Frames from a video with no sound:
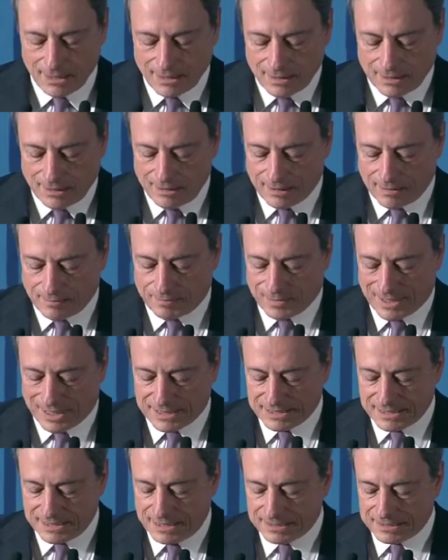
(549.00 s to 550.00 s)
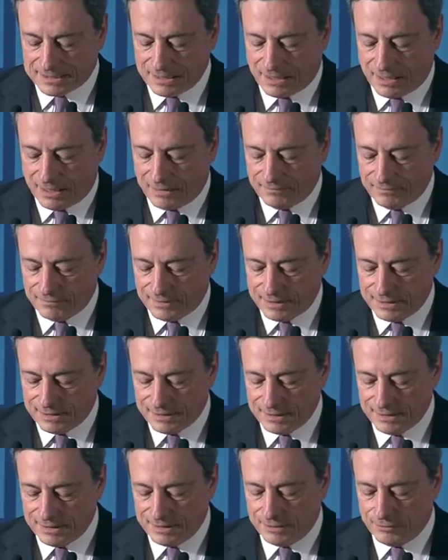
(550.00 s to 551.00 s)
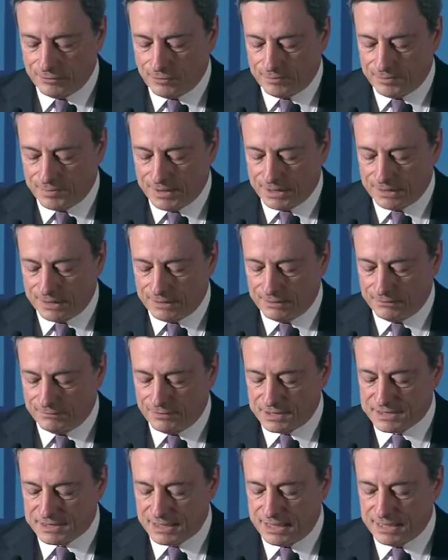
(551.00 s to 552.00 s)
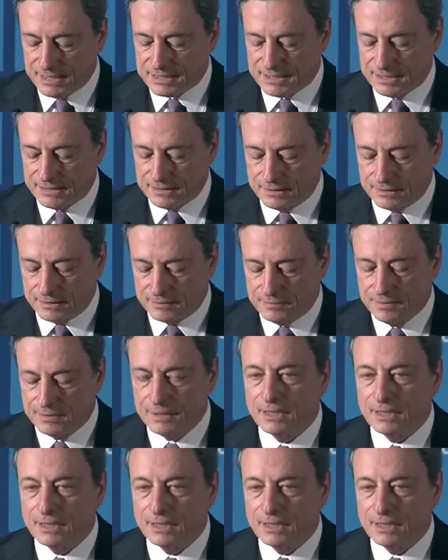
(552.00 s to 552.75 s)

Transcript: Dear President of the European University Institute,